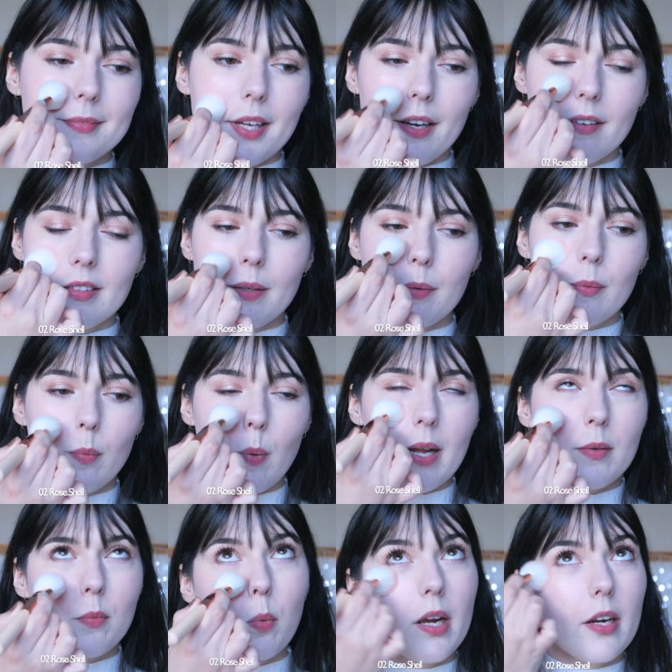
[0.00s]
of the
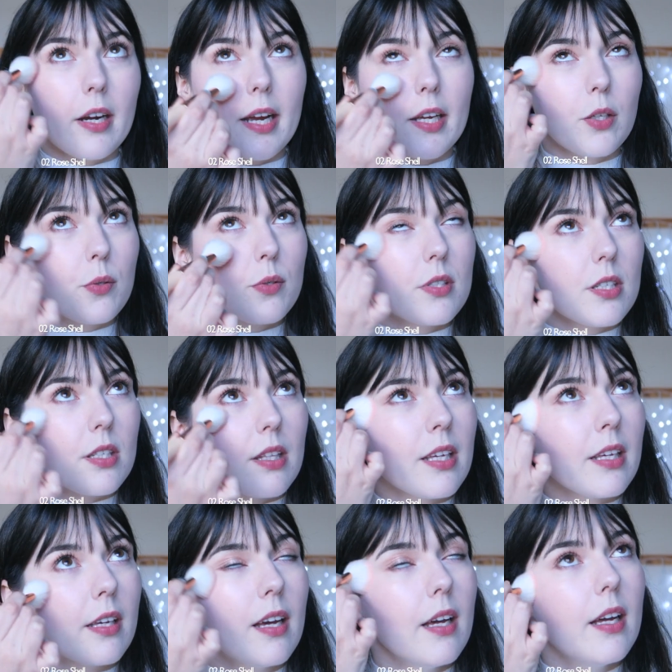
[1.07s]
one where I used
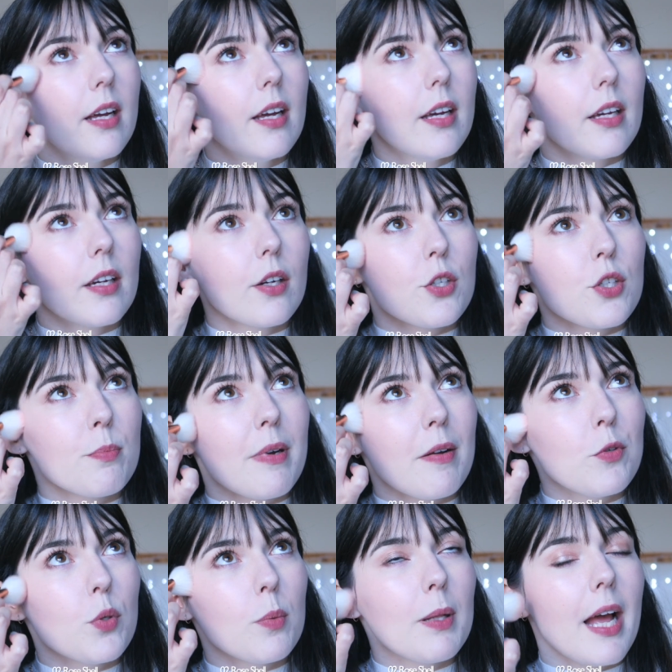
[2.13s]
the cushion
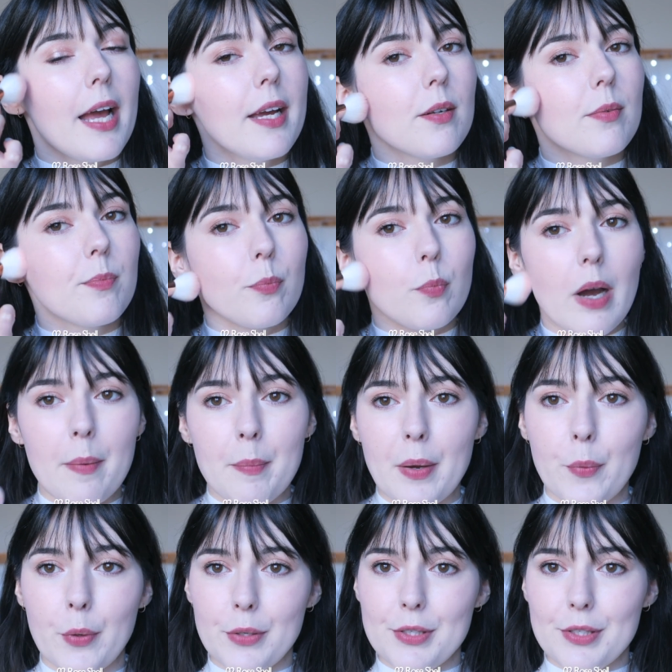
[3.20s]
puff to apply it. Why my
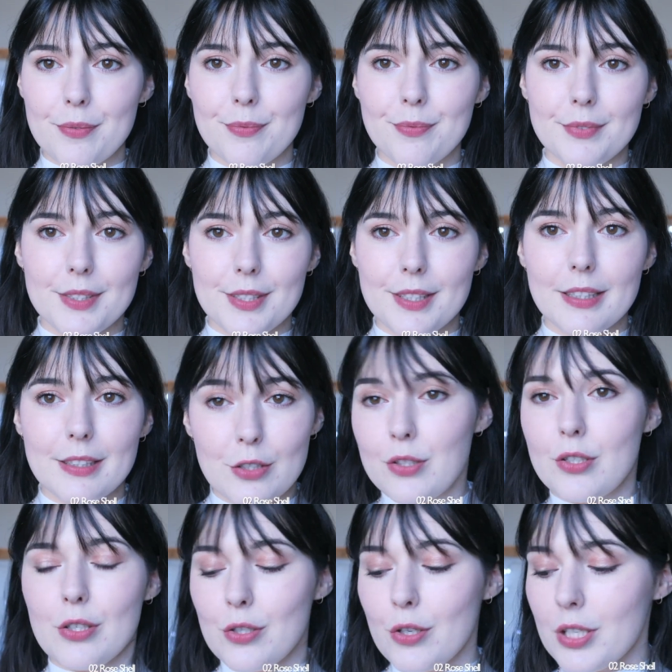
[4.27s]
words
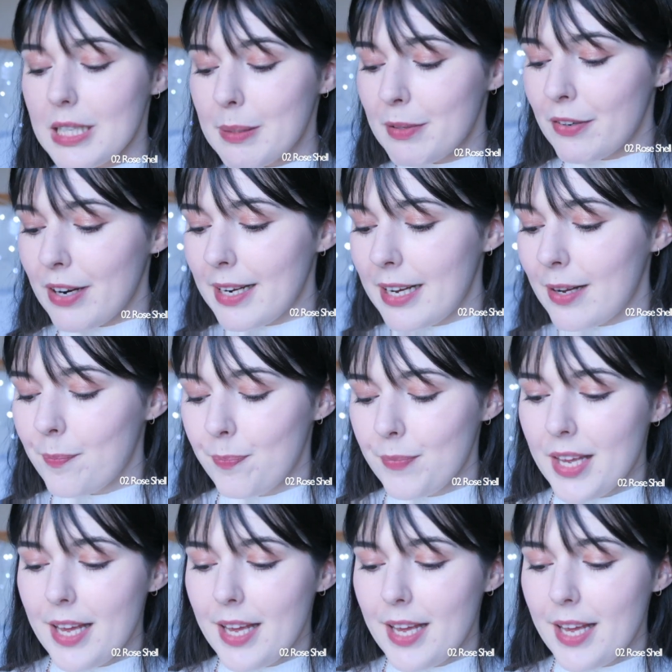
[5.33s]
deserting me right now?